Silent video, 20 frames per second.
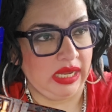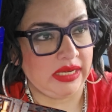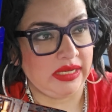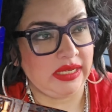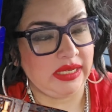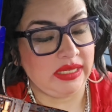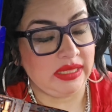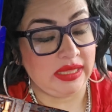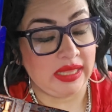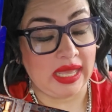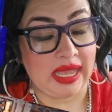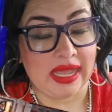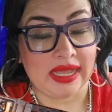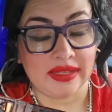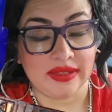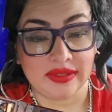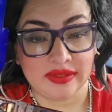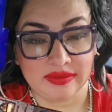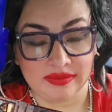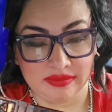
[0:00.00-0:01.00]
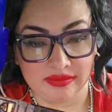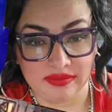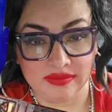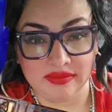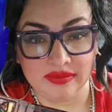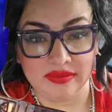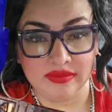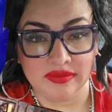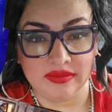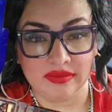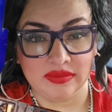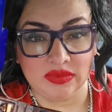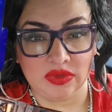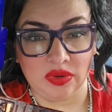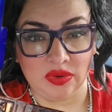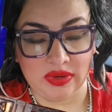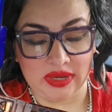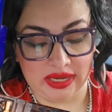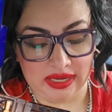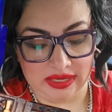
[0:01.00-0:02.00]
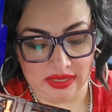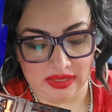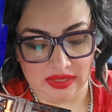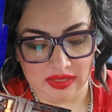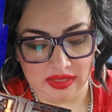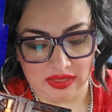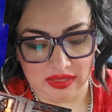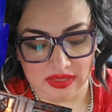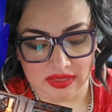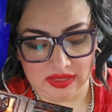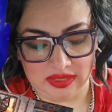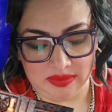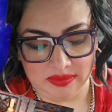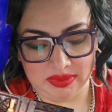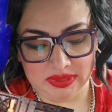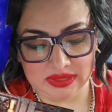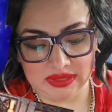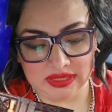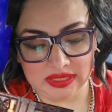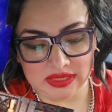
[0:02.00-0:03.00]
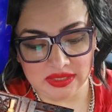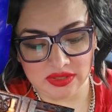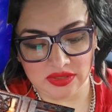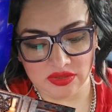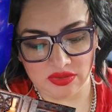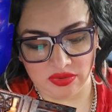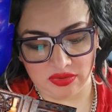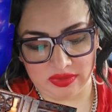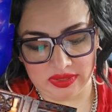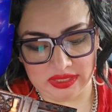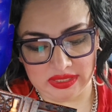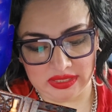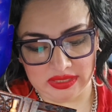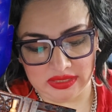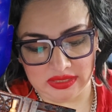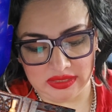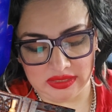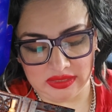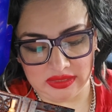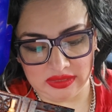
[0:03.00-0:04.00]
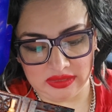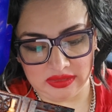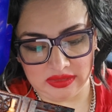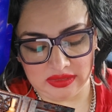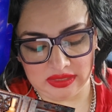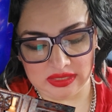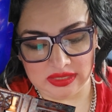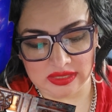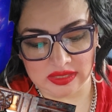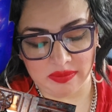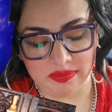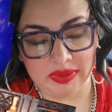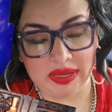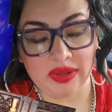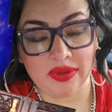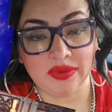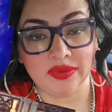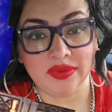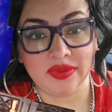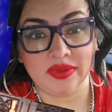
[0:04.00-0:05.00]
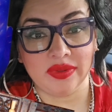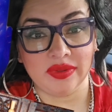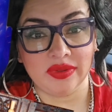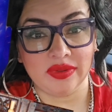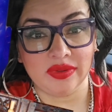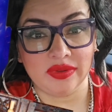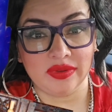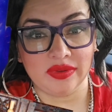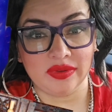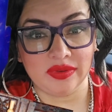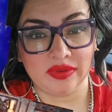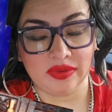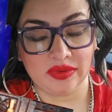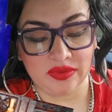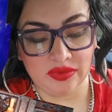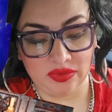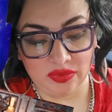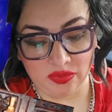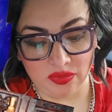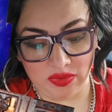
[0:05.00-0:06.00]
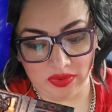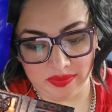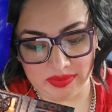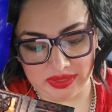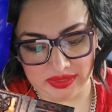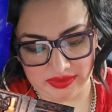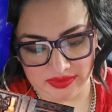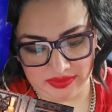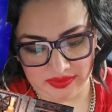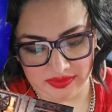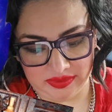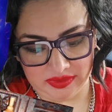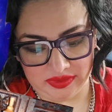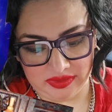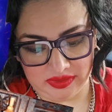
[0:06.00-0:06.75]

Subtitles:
ending that, okay? But this story is about the woman,